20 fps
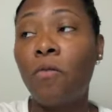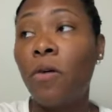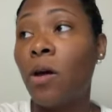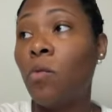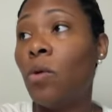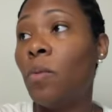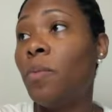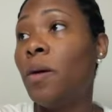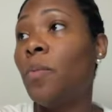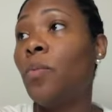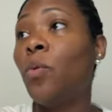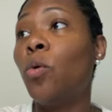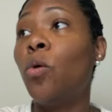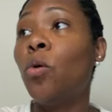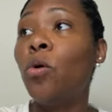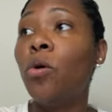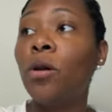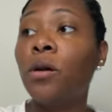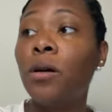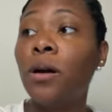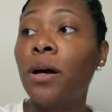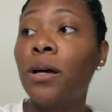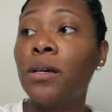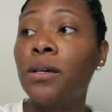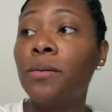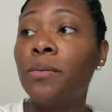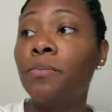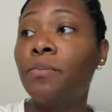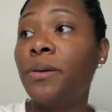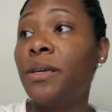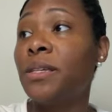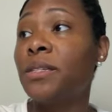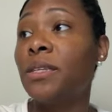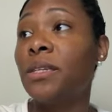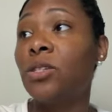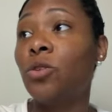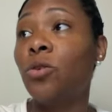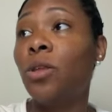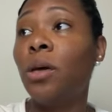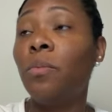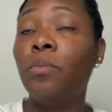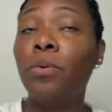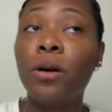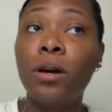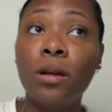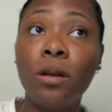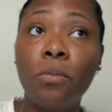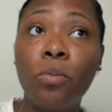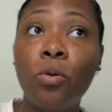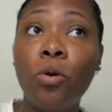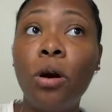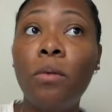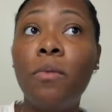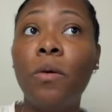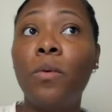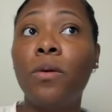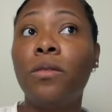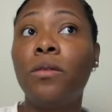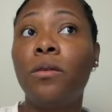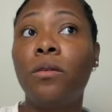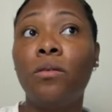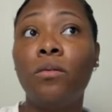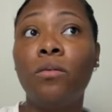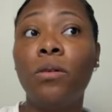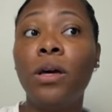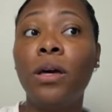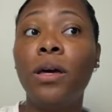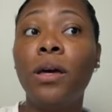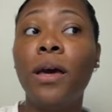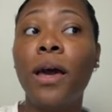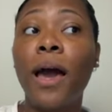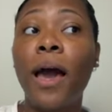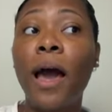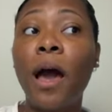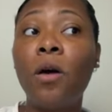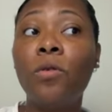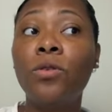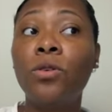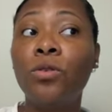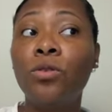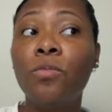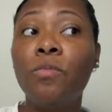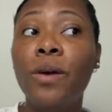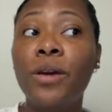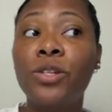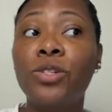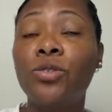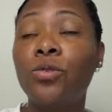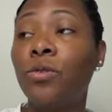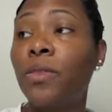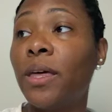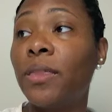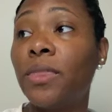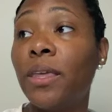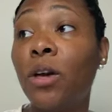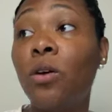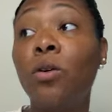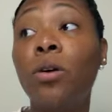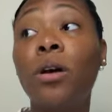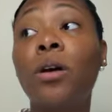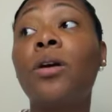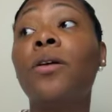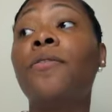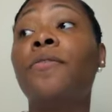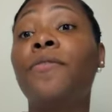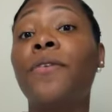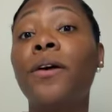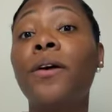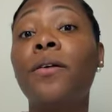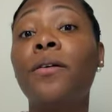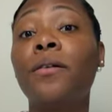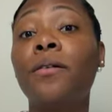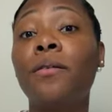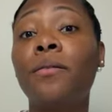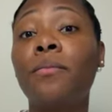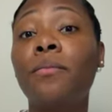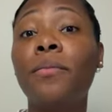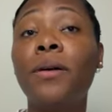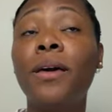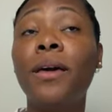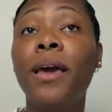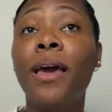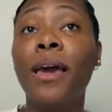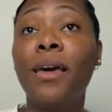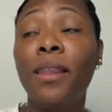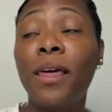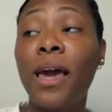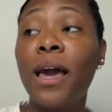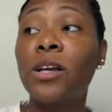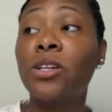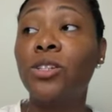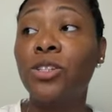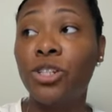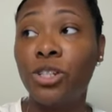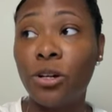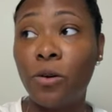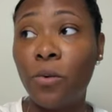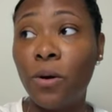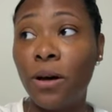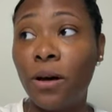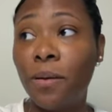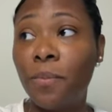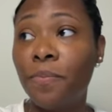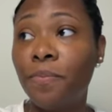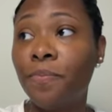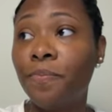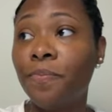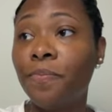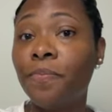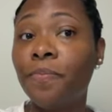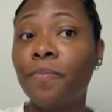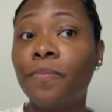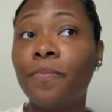All right. When people order a business or they book an appointment with you, how do you make sure that they're going to confirm and they actually show up?